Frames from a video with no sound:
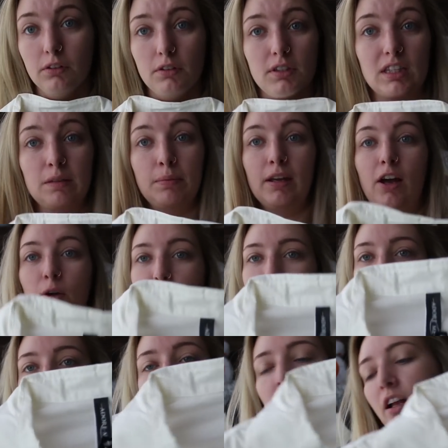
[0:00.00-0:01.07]
little sleepy
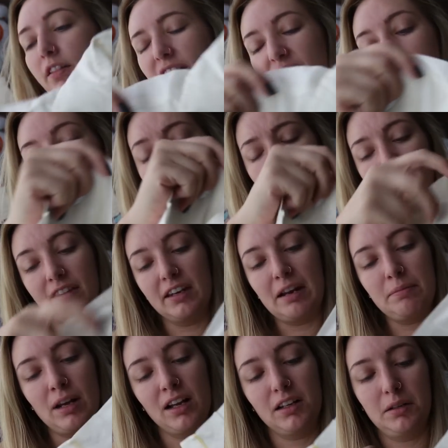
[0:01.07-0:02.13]
outfit. The only thing that
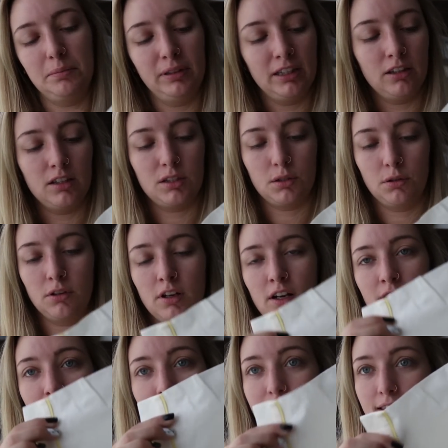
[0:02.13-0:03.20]
I'm not completely sold
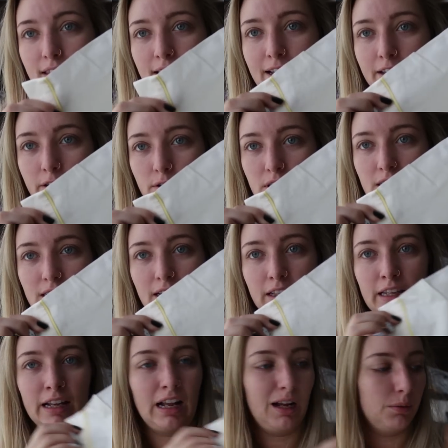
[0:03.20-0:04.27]
on is the yellow
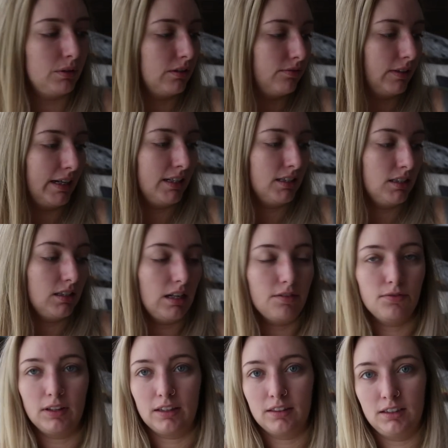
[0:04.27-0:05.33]
detailing. I would have liked
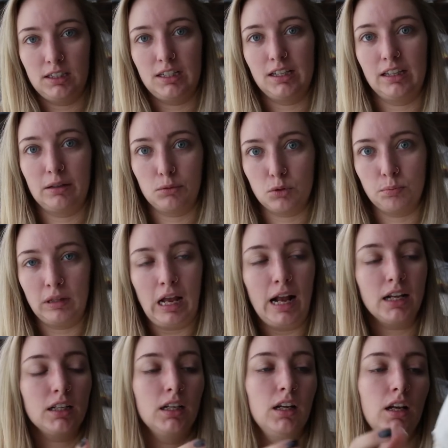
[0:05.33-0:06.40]
if like the detailing was
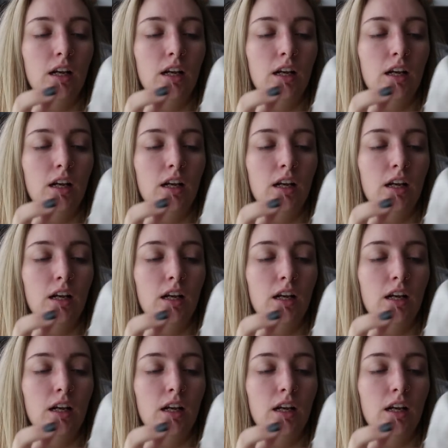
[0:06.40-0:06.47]
black.